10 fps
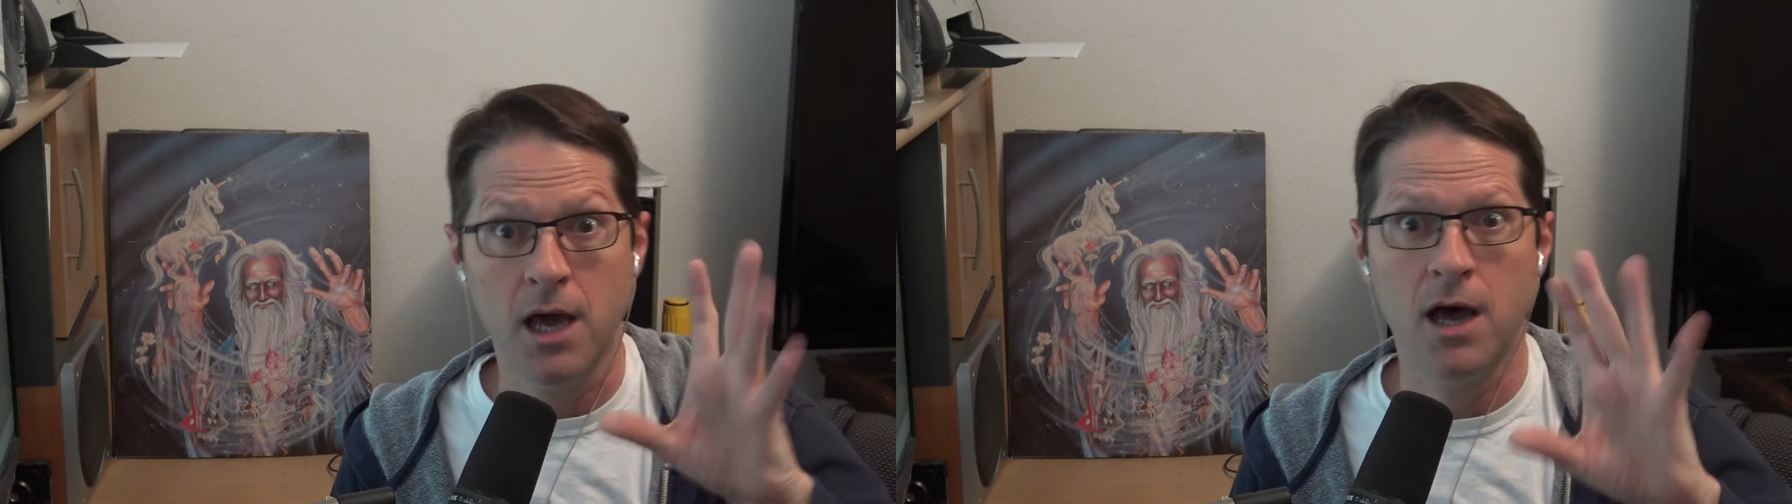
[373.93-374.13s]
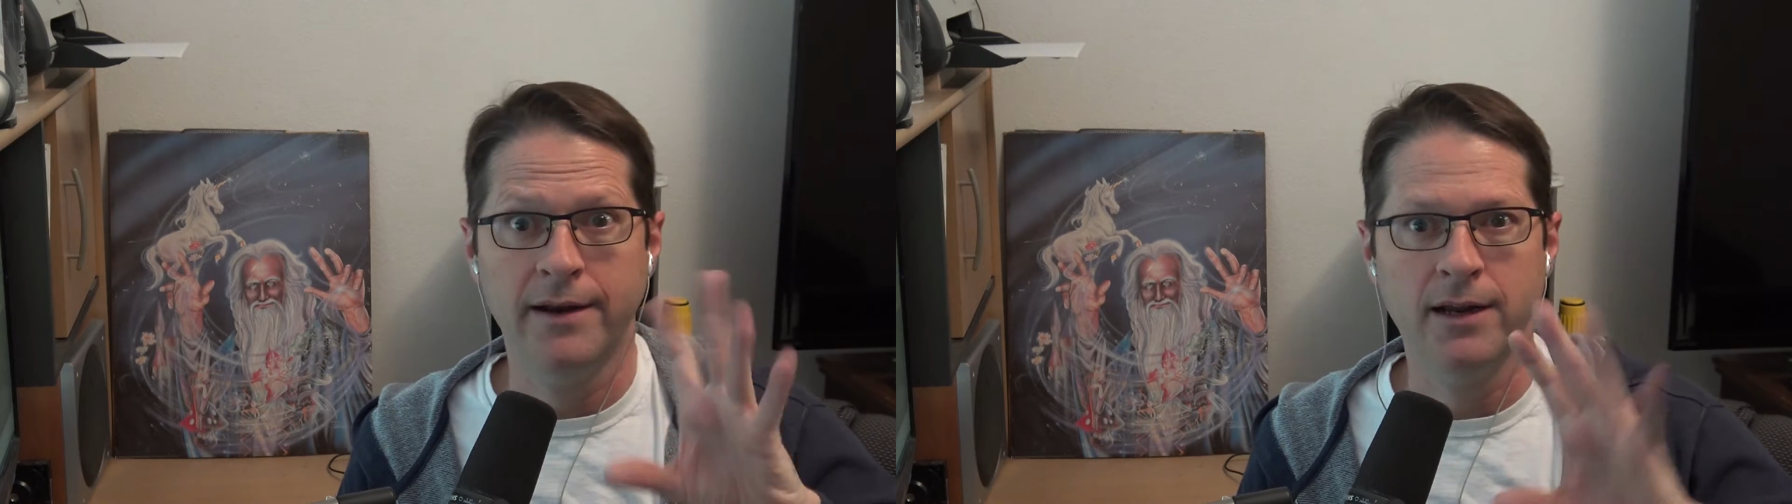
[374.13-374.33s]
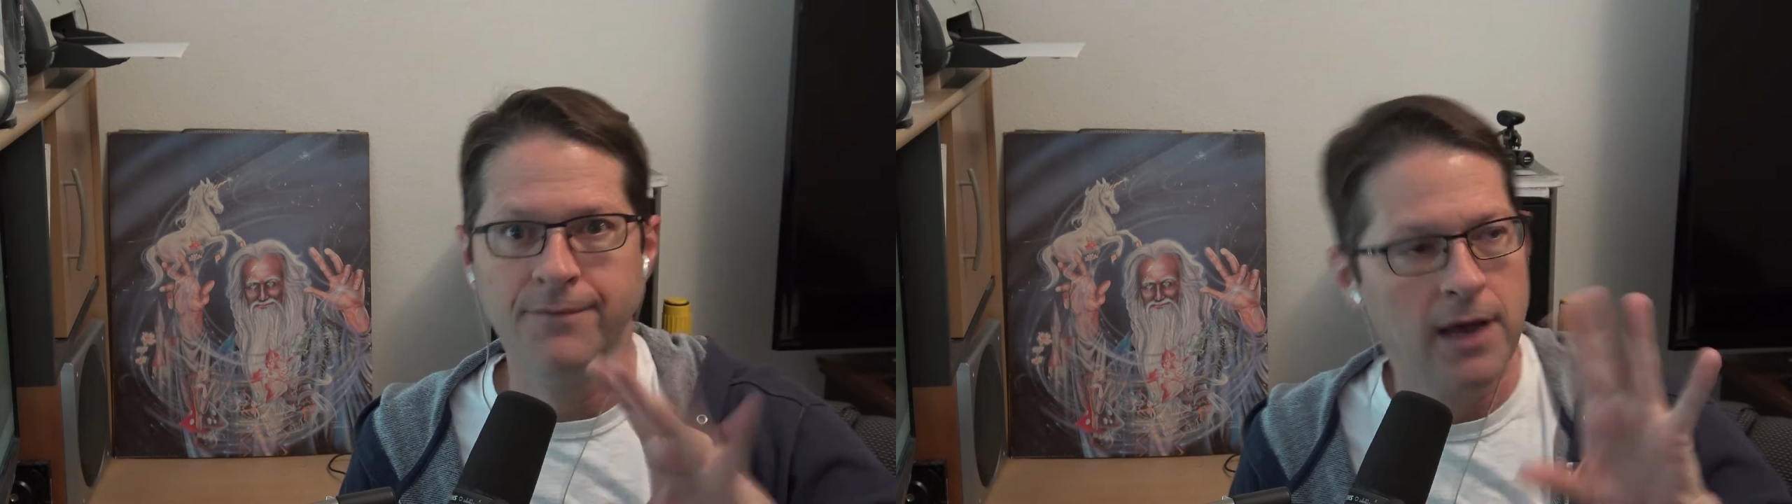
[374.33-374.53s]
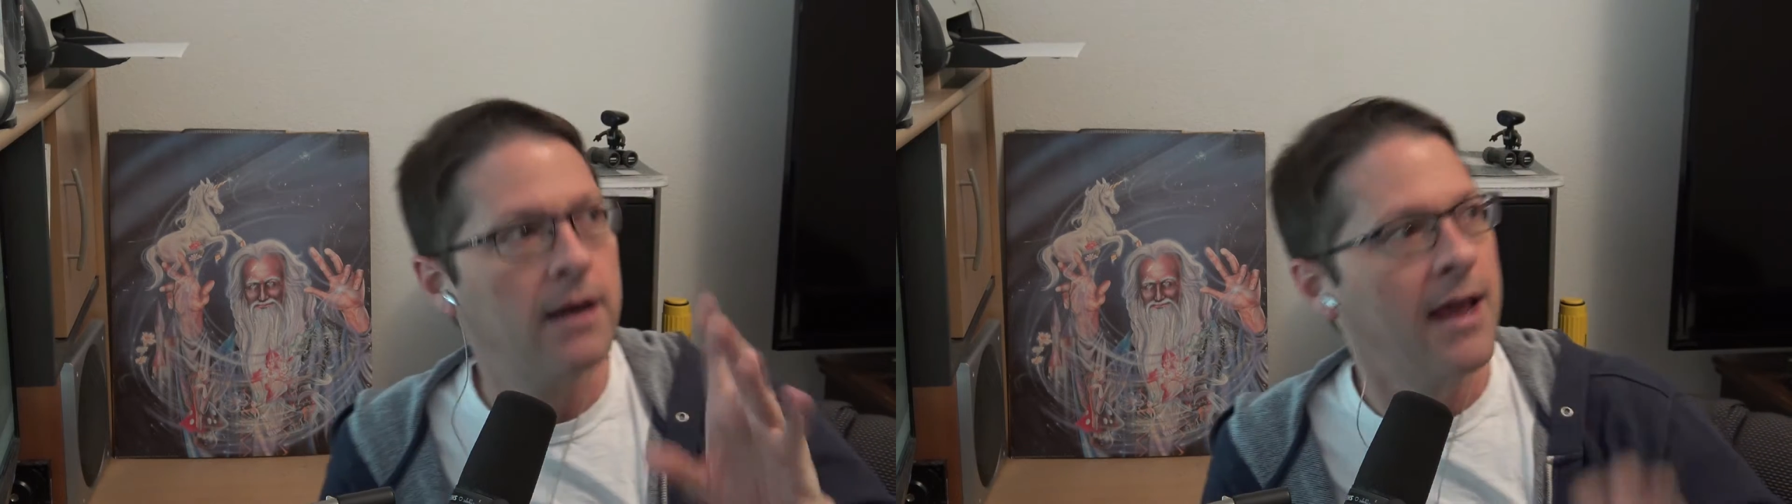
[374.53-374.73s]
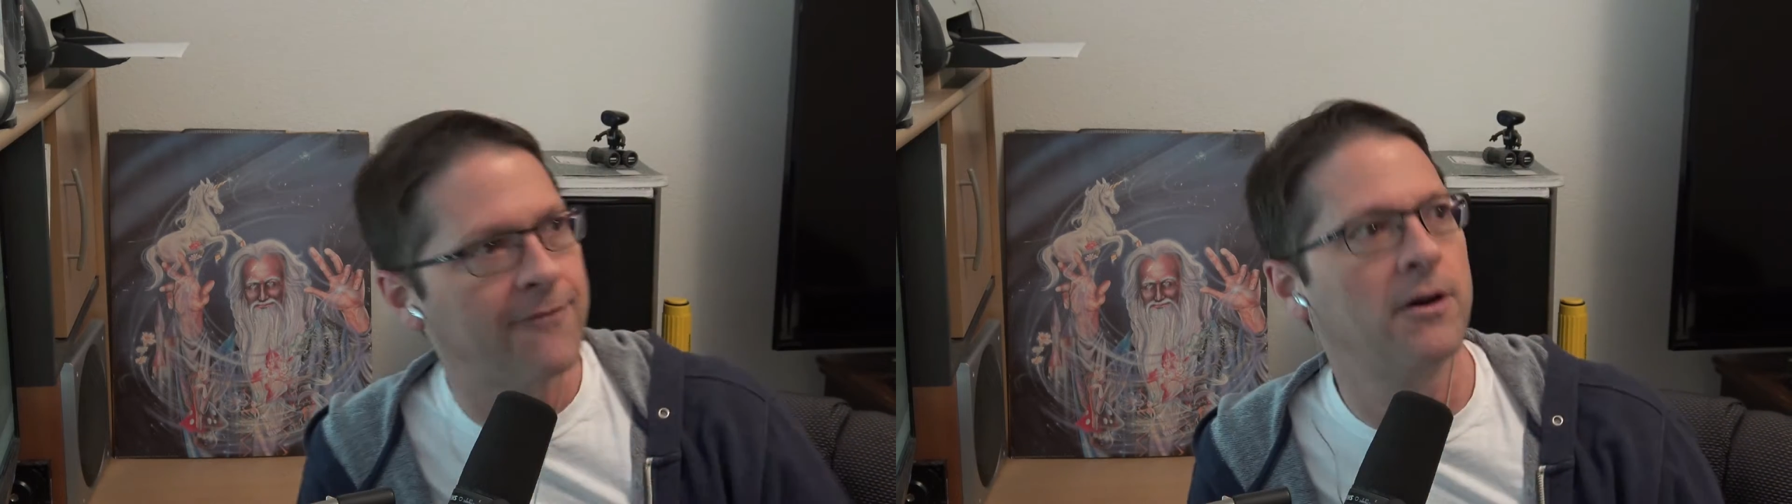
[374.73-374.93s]
Ah, negative
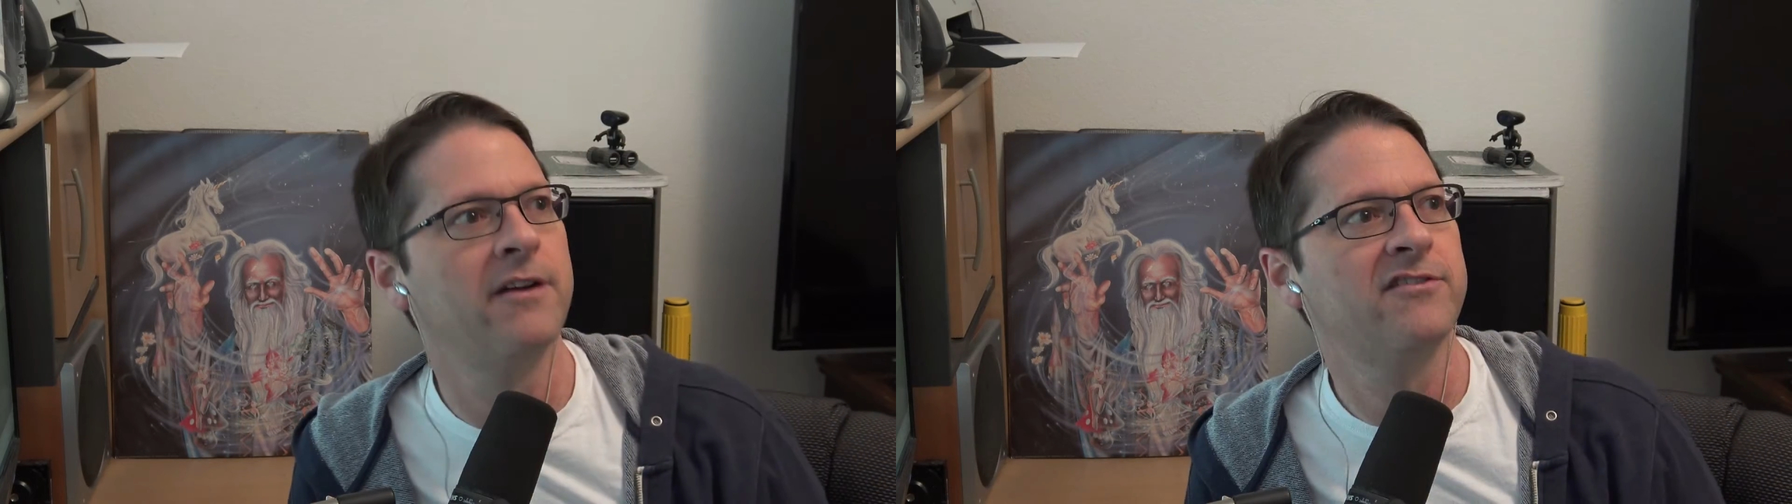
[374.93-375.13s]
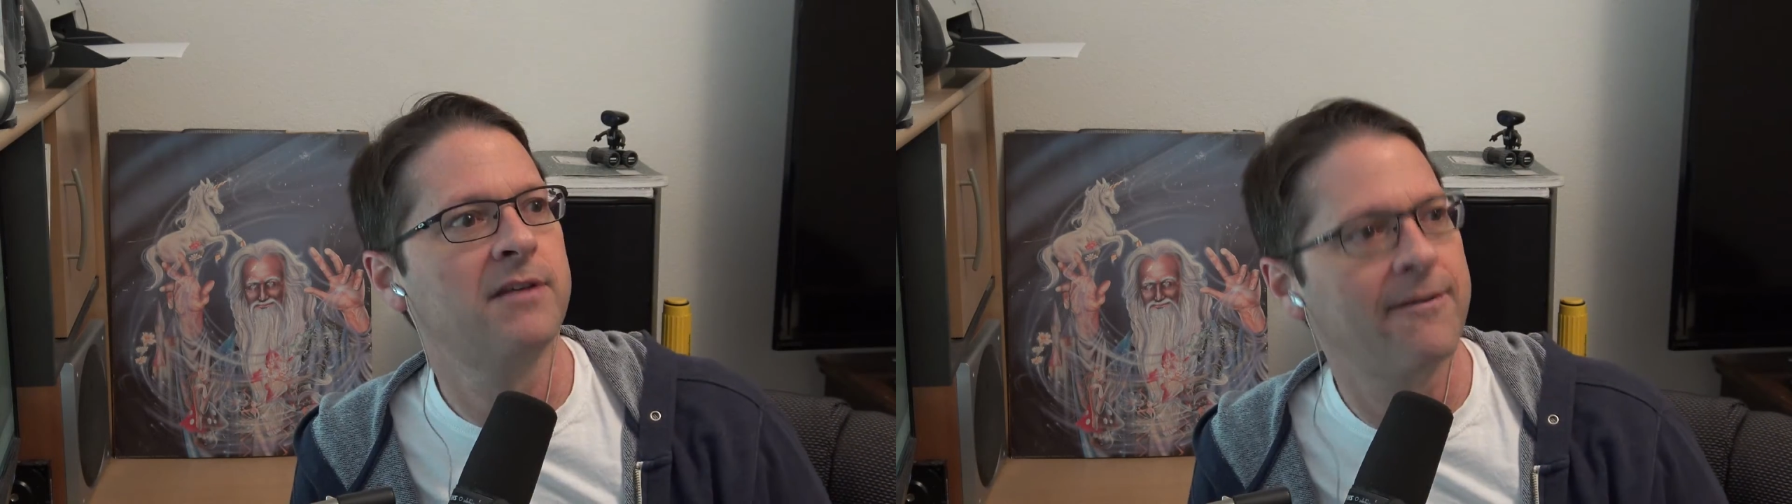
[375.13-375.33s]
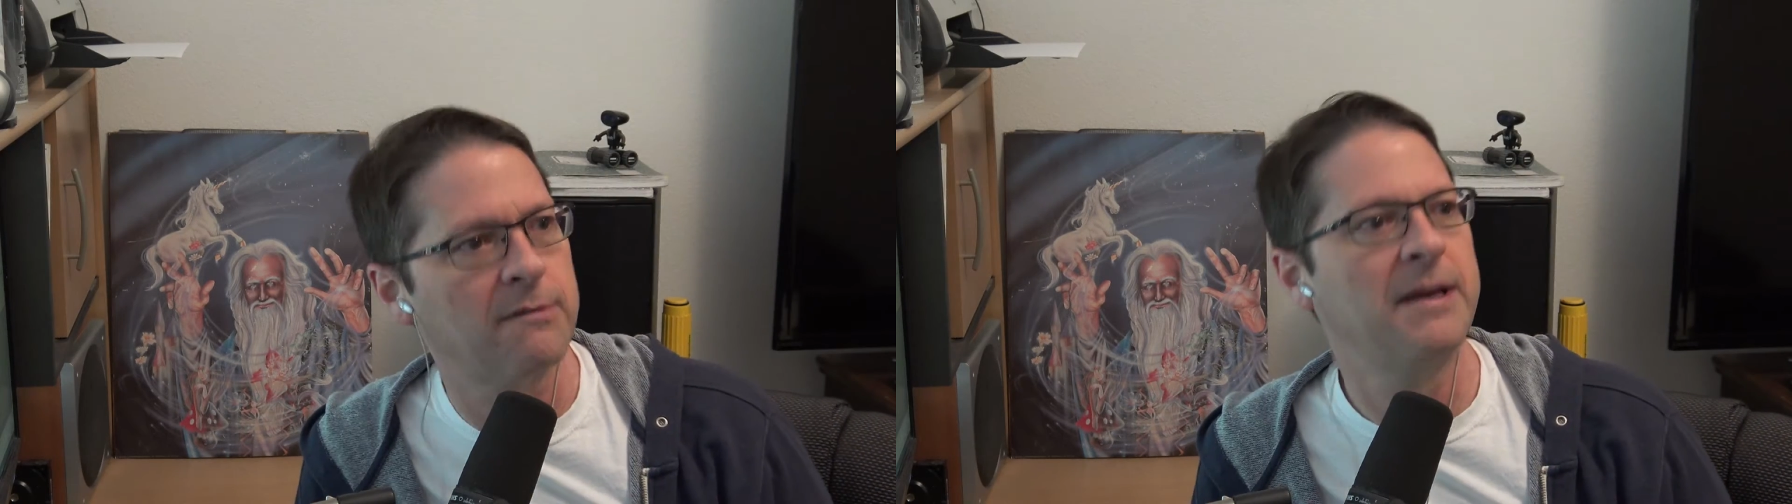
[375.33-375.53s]
thought, affirmation.